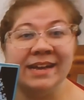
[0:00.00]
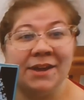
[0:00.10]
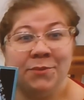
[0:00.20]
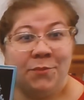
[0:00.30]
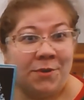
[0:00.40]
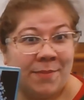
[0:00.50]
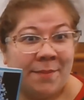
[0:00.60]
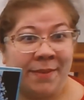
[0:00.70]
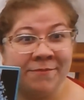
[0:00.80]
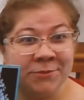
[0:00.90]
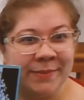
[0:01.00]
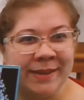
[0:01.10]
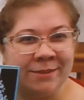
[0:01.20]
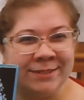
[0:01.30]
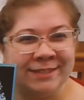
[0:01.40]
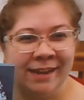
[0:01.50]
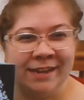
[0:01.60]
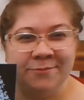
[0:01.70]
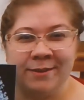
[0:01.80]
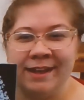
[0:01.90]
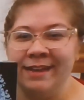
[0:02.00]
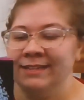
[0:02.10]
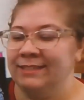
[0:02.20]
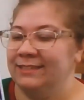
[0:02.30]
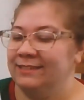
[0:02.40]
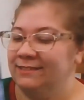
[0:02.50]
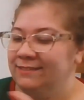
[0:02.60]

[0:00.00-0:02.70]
Gotta warm up after being outside, right?